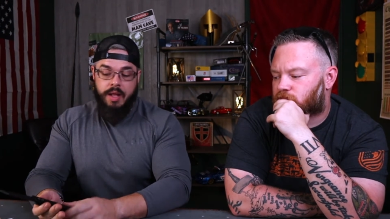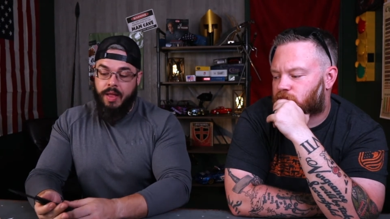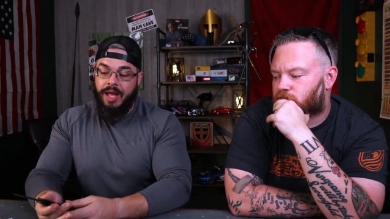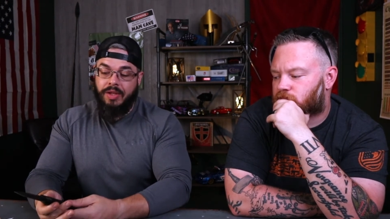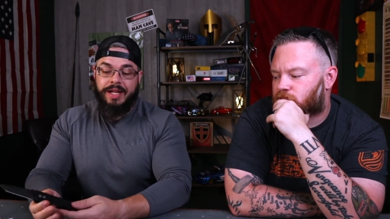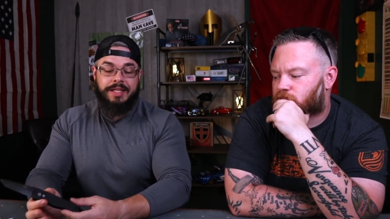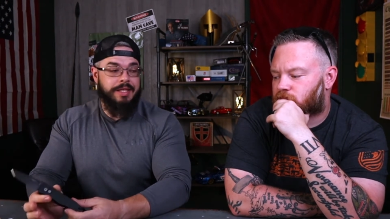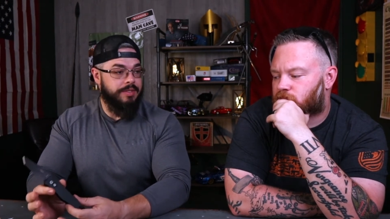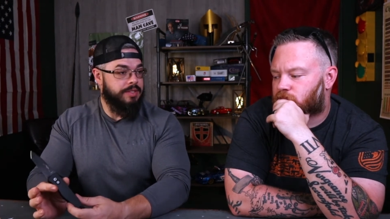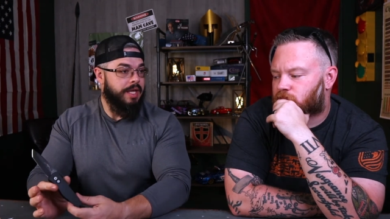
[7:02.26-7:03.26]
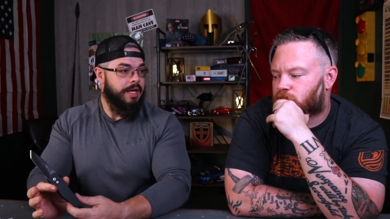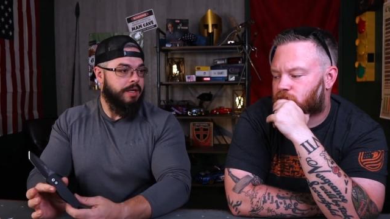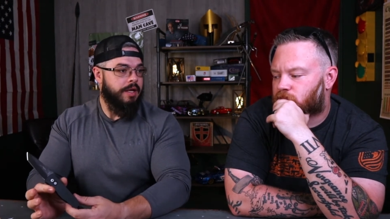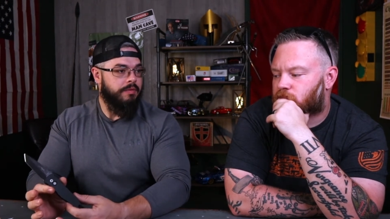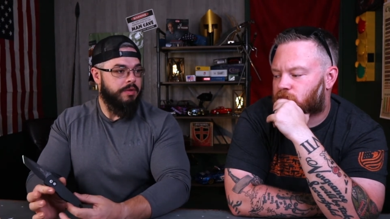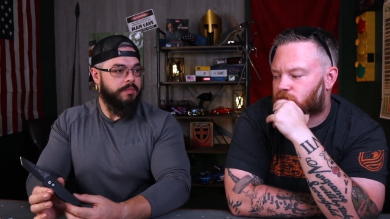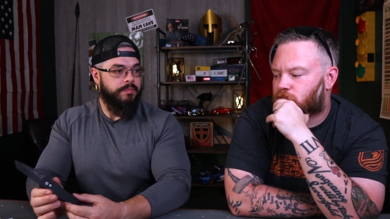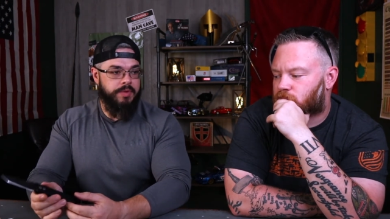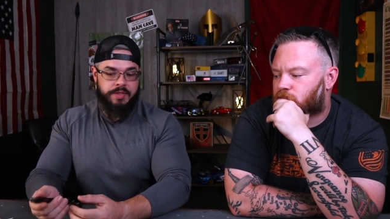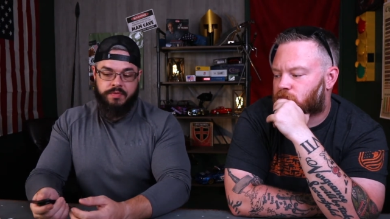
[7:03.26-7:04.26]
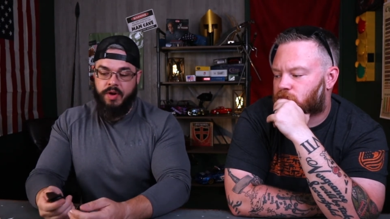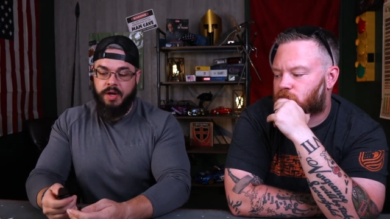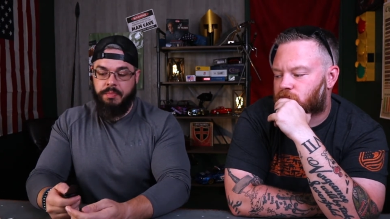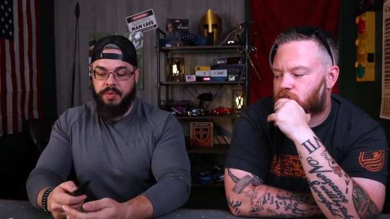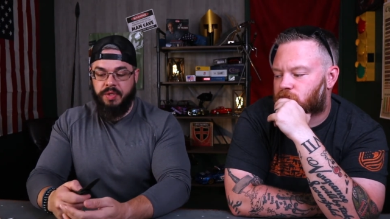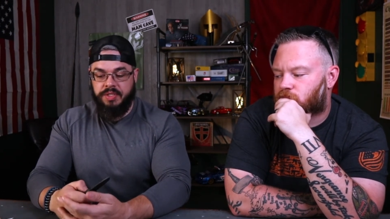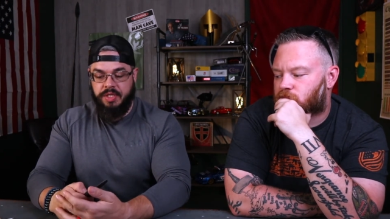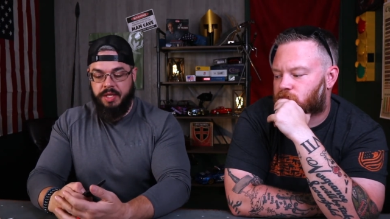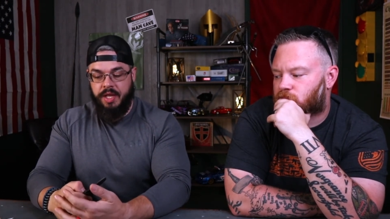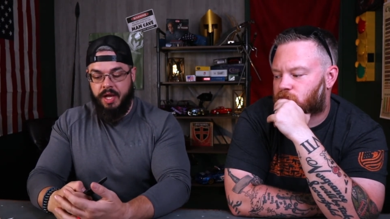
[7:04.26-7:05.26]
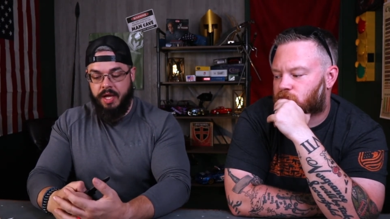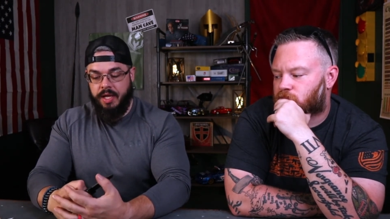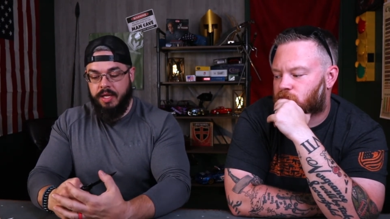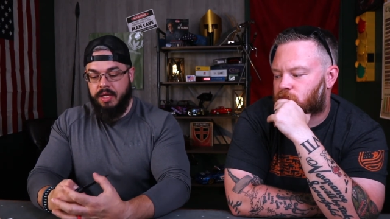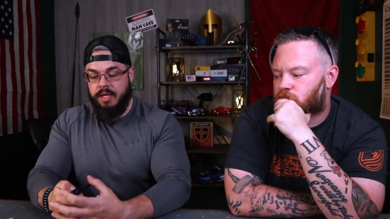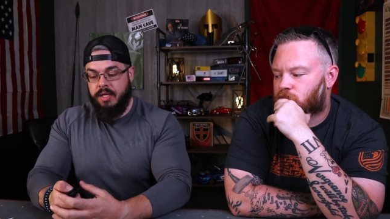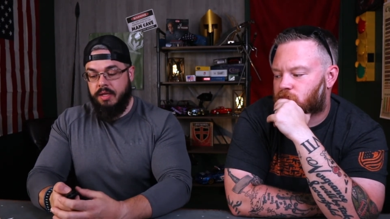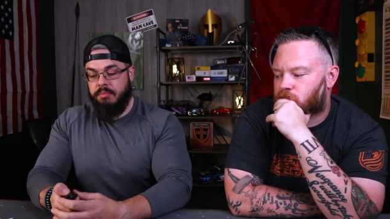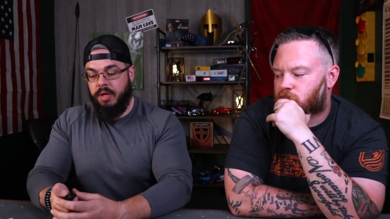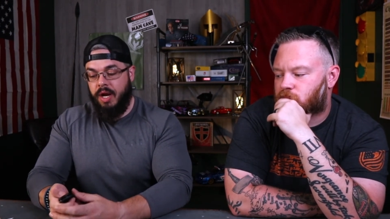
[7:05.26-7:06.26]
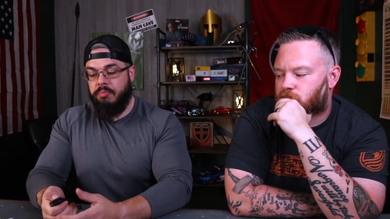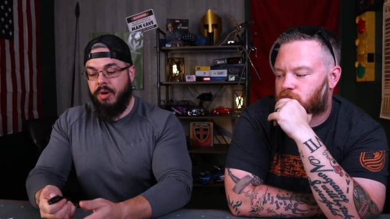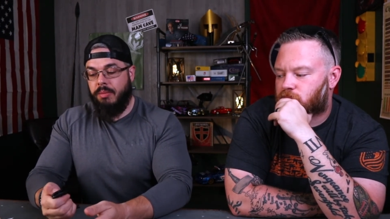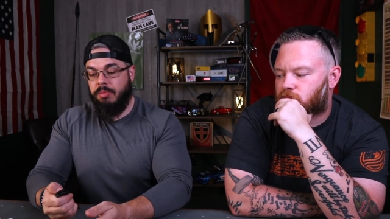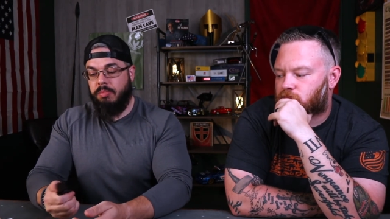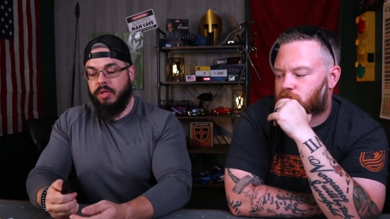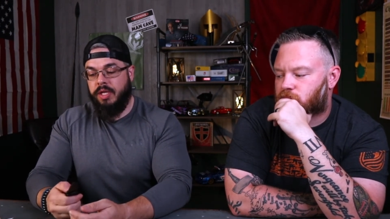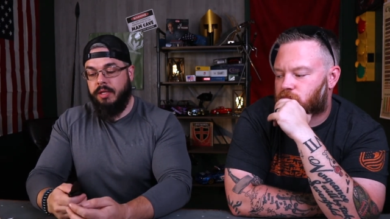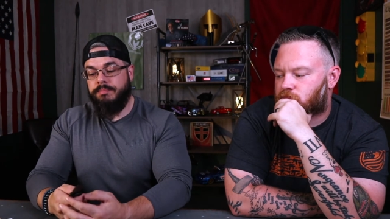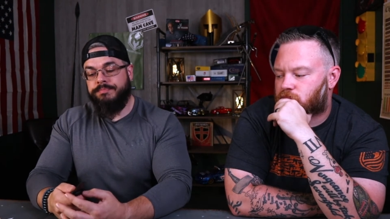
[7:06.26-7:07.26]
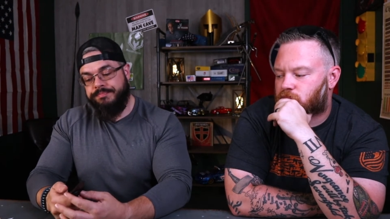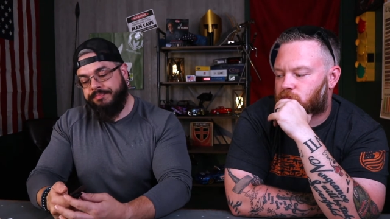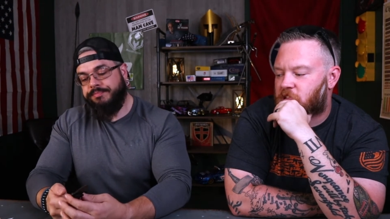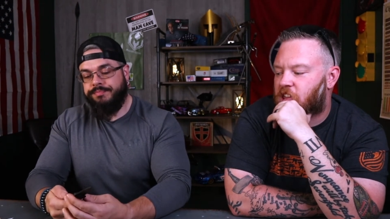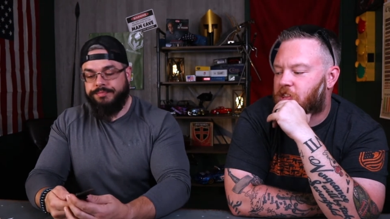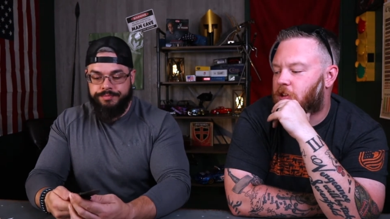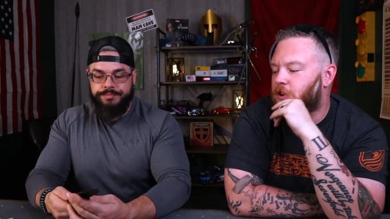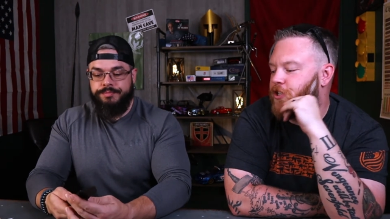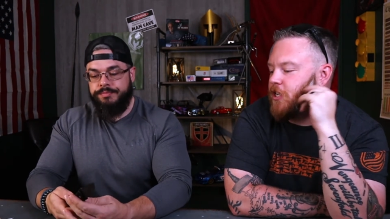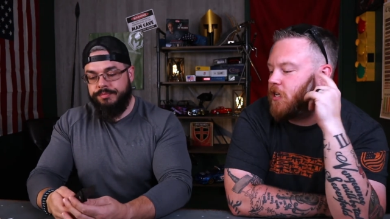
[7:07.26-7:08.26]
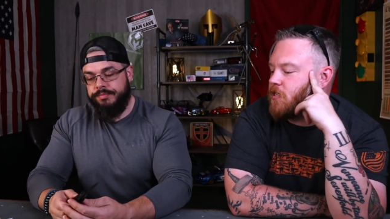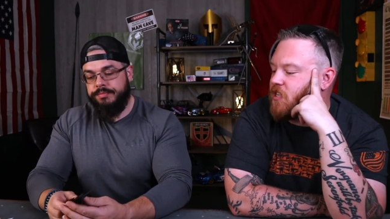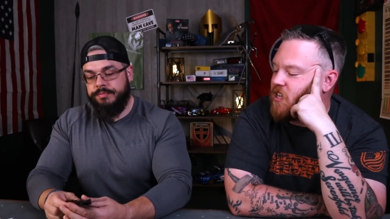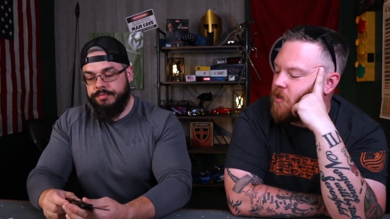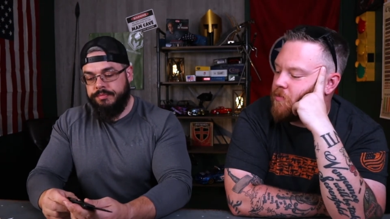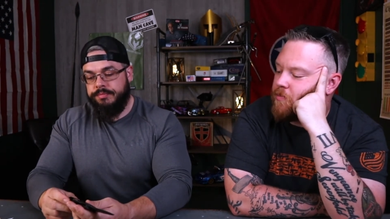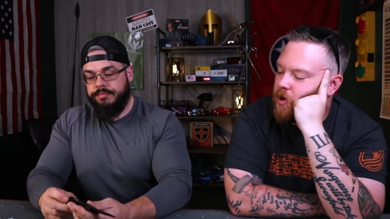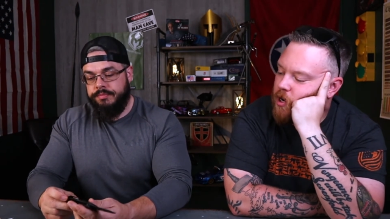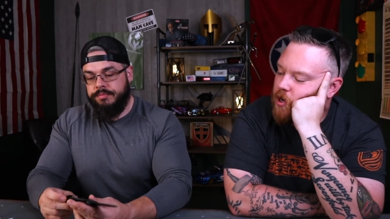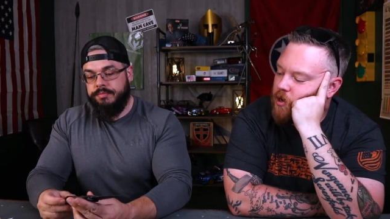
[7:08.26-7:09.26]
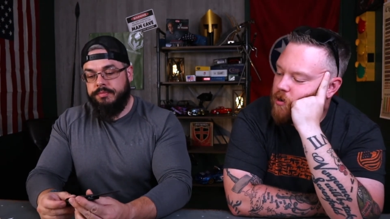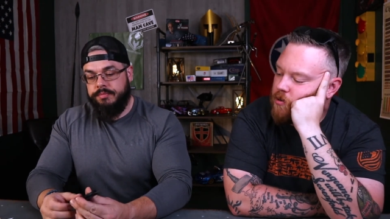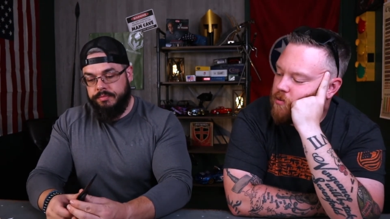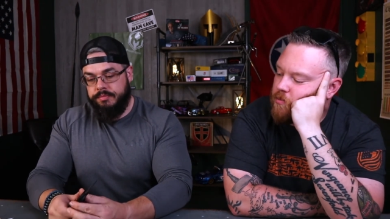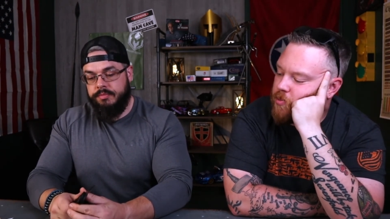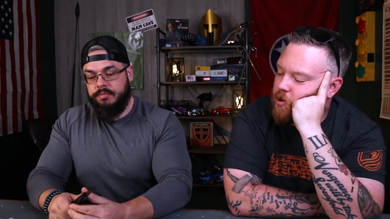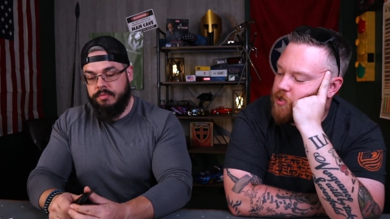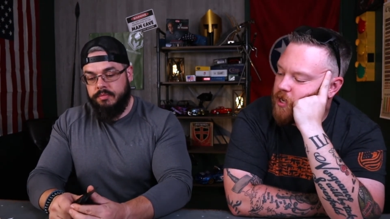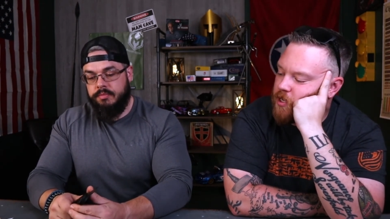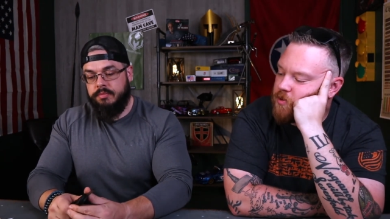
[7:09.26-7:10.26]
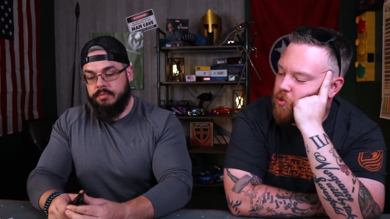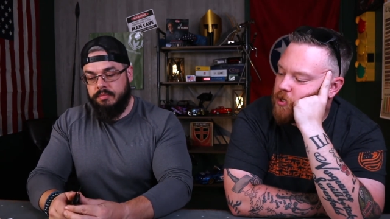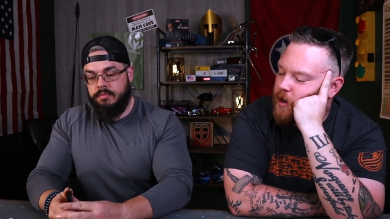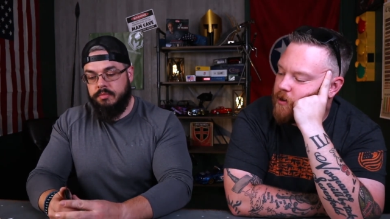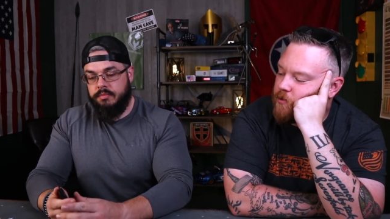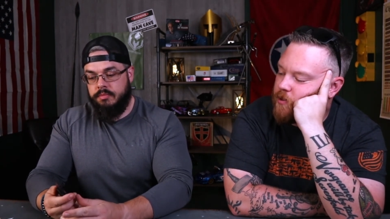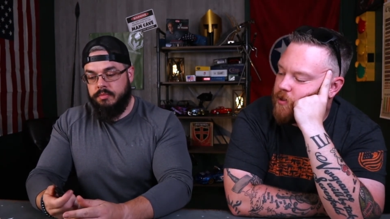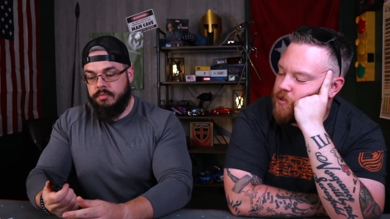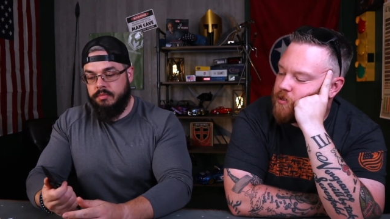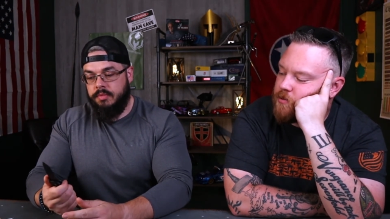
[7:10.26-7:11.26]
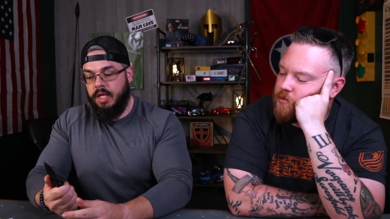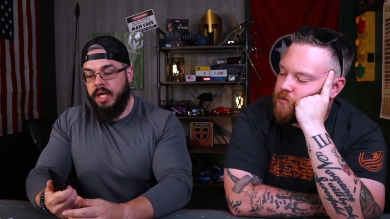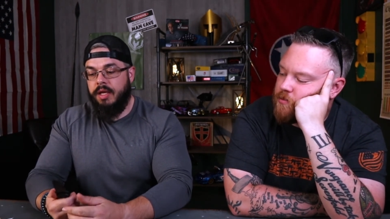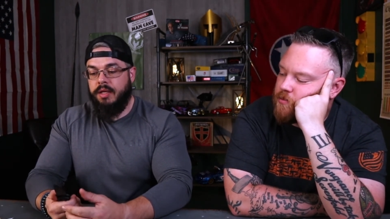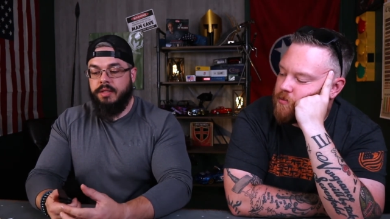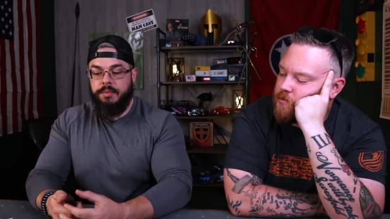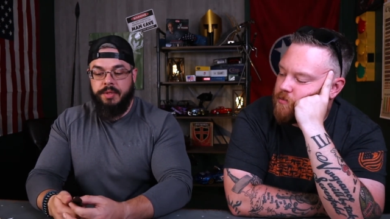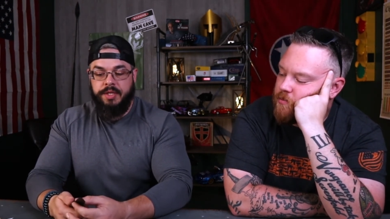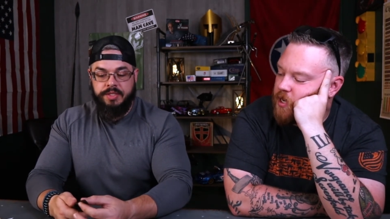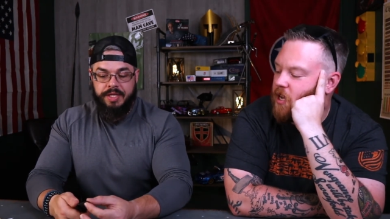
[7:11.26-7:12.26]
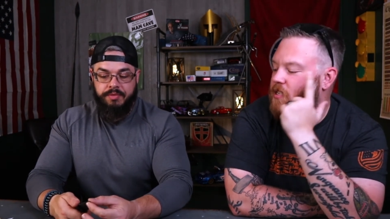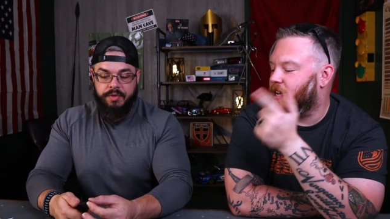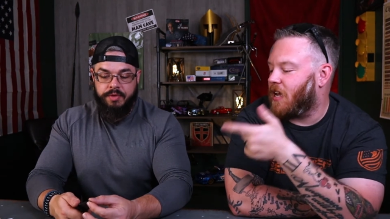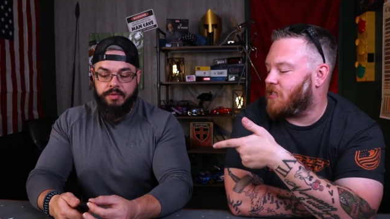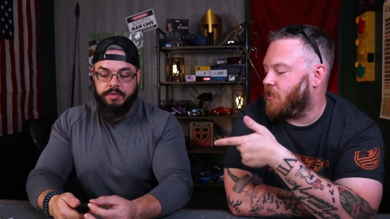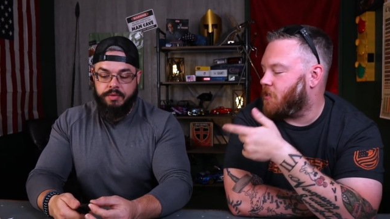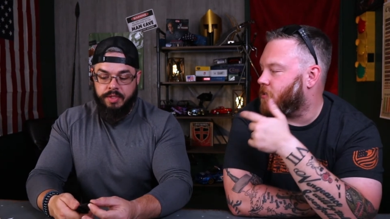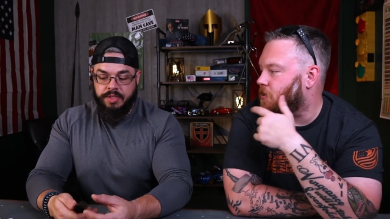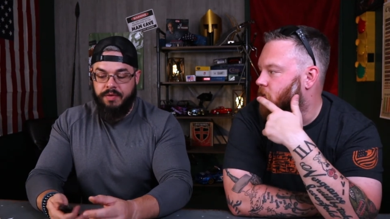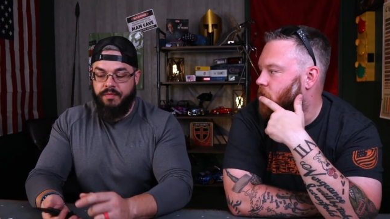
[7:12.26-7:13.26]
Speaker 1: I like the aesthetic of it. It's very pleasing to the eye. But I'd probably
Speaker 2: I think your GSD uh ProTech is more tactical than this.
Speaker 1: Yeah, I mean because it a, has the insert. Does have